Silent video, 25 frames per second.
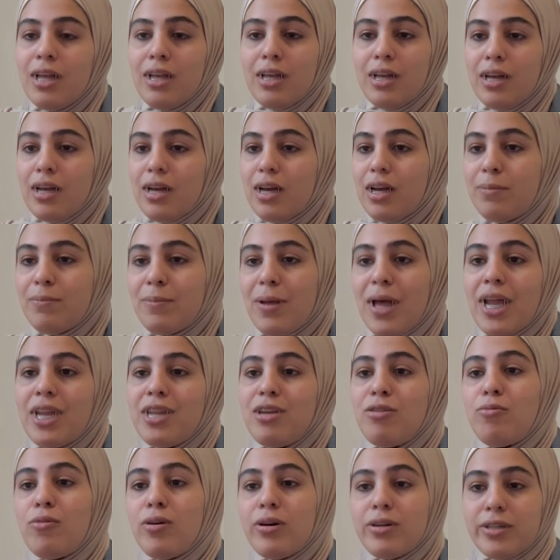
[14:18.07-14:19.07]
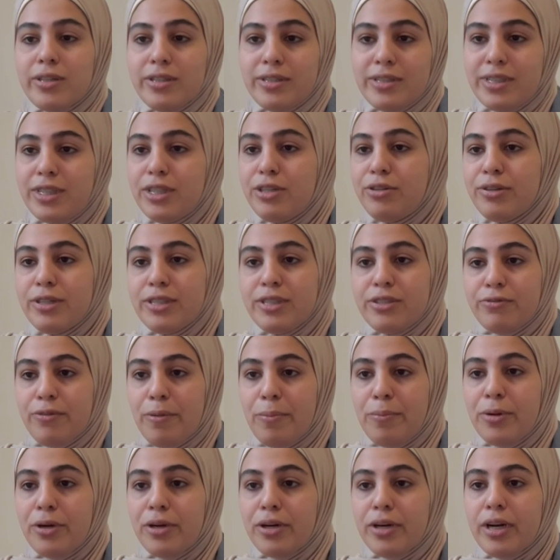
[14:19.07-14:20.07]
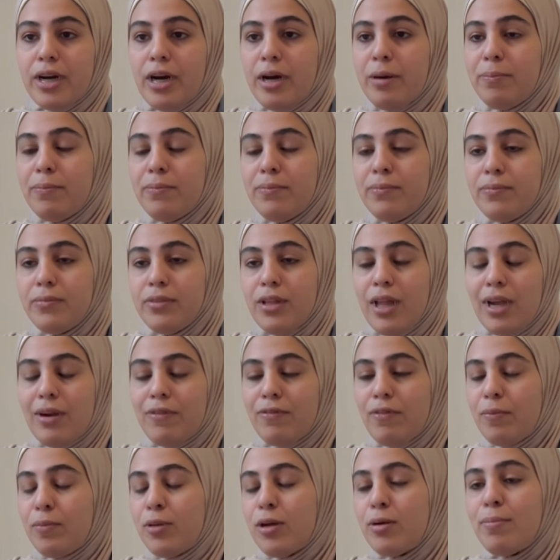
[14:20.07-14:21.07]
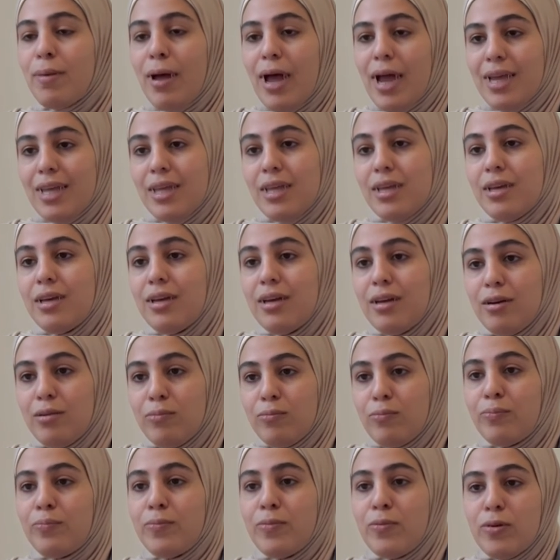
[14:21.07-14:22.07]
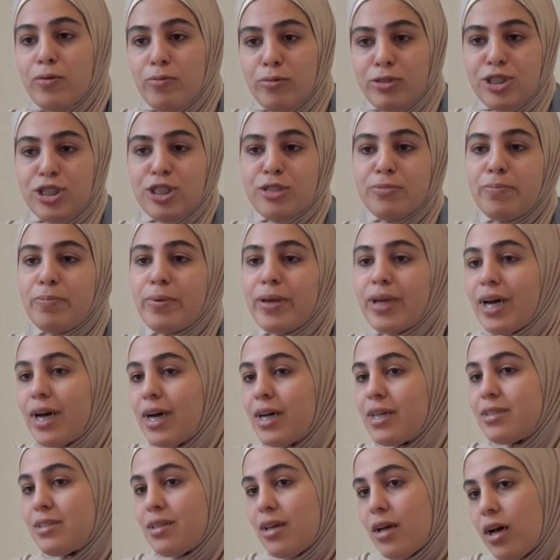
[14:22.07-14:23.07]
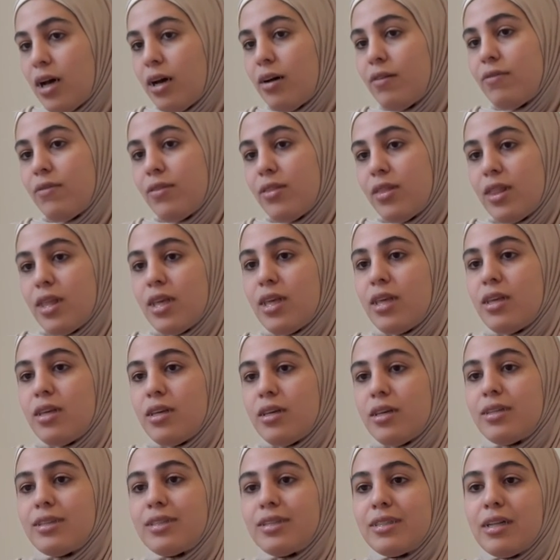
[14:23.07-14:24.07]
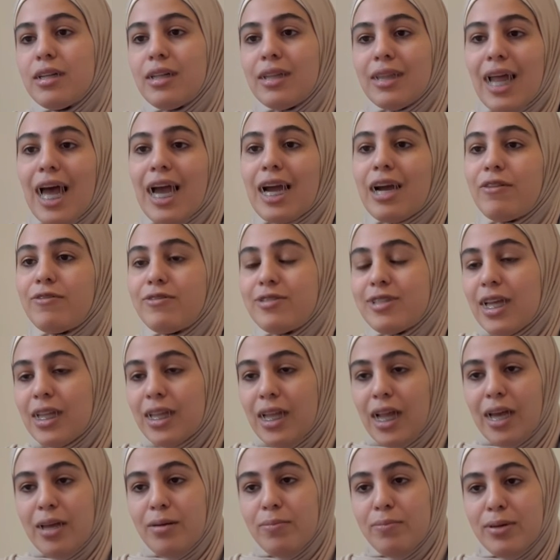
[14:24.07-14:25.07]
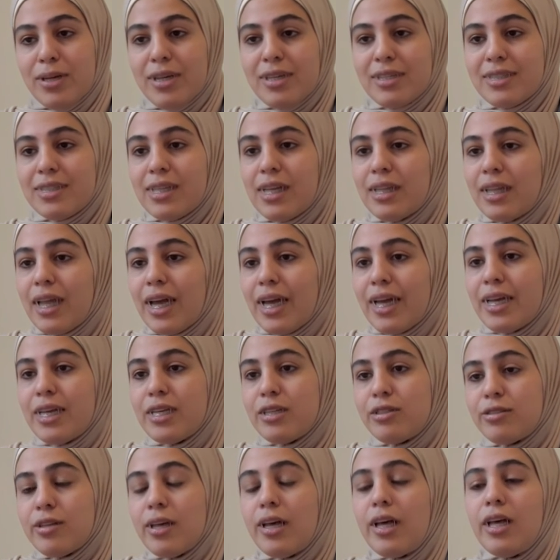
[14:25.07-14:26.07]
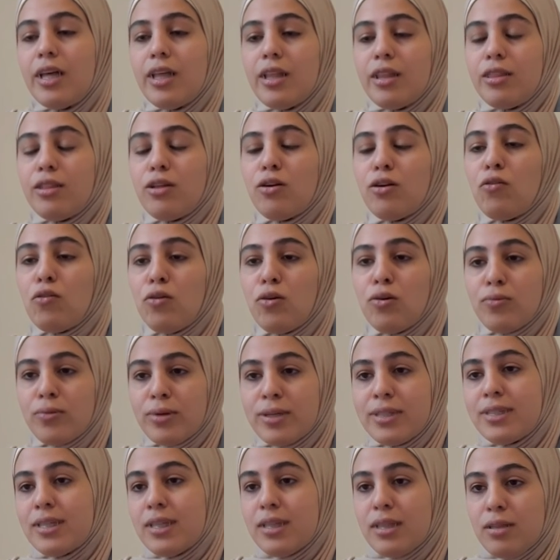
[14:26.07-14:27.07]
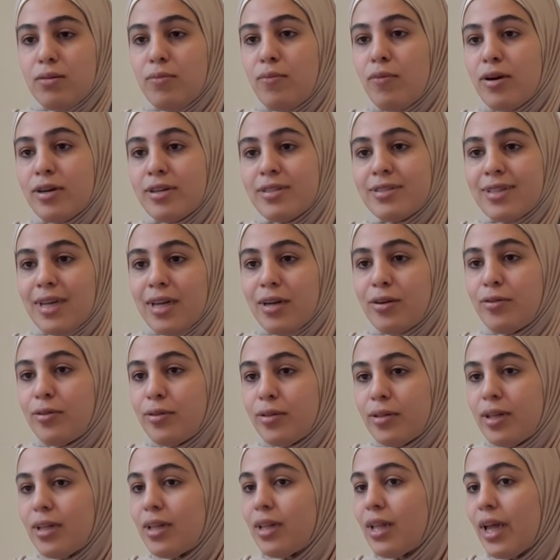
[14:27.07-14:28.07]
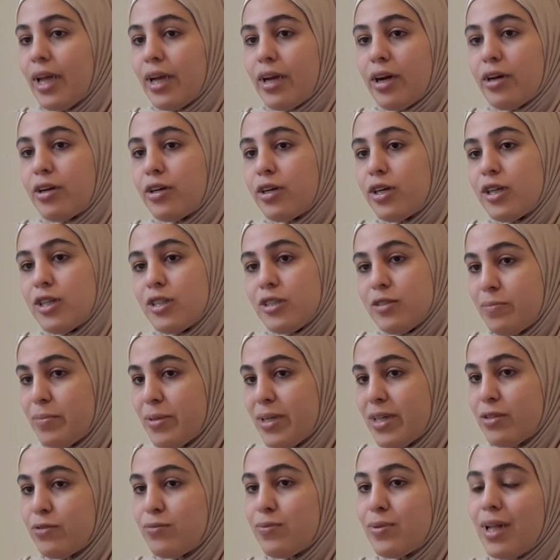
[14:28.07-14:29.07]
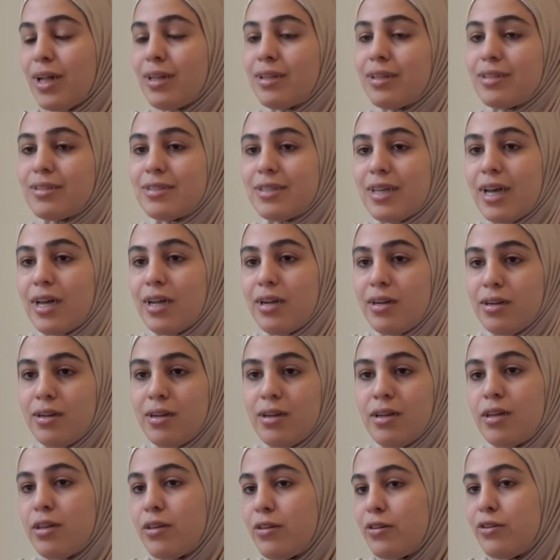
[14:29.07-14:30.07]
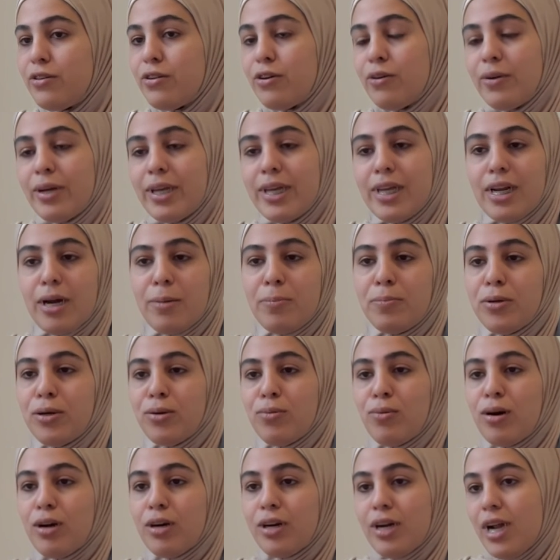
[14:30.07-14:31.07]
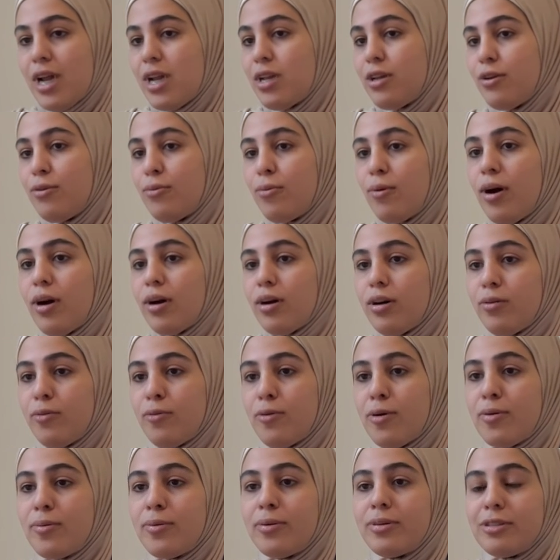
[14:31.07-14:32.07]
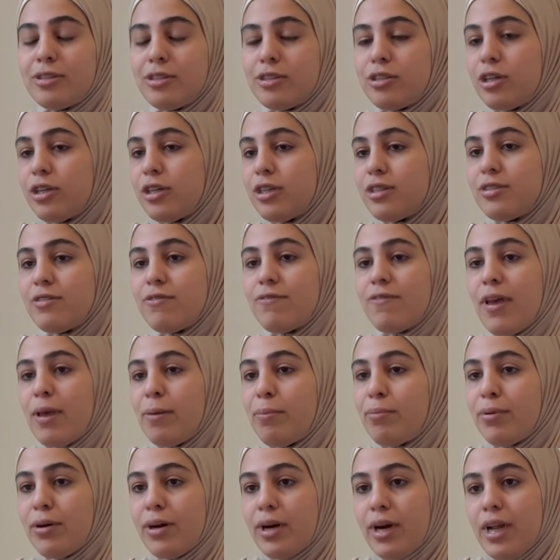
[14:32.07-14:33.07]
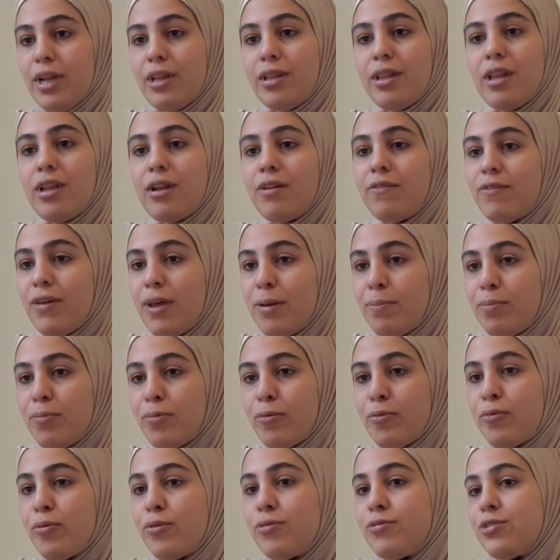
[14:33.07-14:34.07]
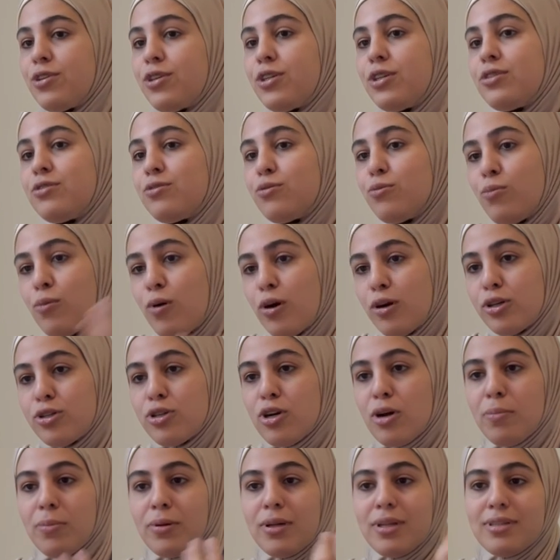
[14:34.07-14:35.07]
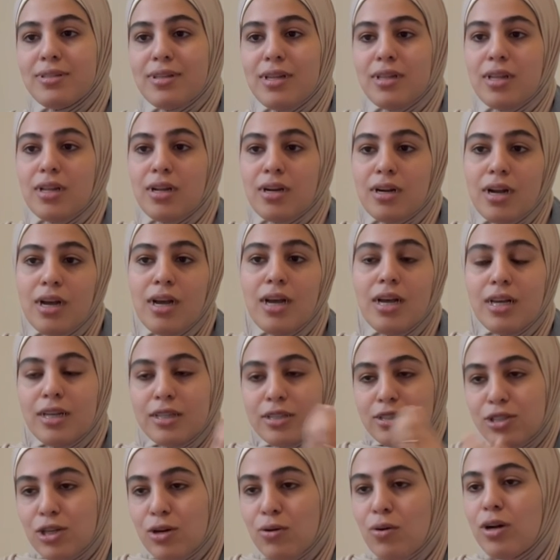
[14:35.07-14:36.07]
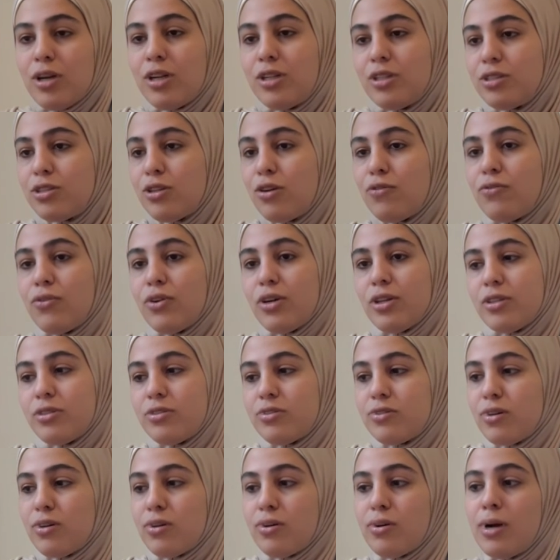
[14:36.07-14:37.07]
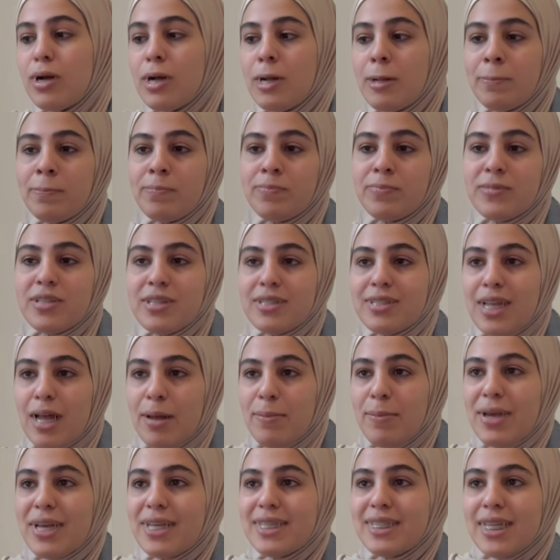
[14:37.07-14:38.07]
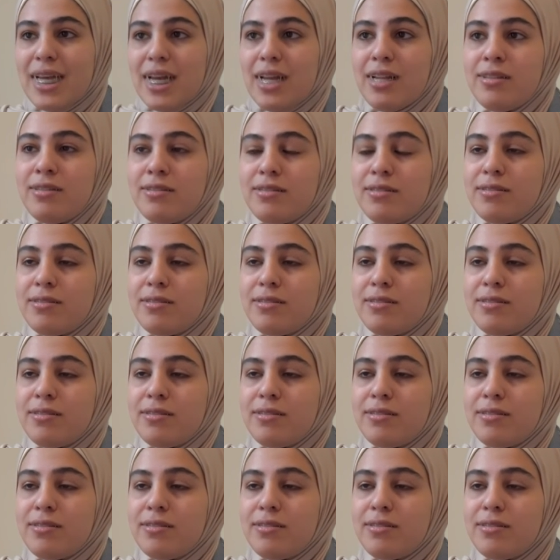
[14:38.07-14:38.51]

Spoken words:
any water decreased from their cup, like from their baggie, which is because of the lack of sunlight, because sunlight is the whole reason the water cycle like occurs, because without the sun you don't heat up your water, and your water won't turn into vapor, and then vapor won't turn into water droplets, and then so on and so forth. So does that make sense?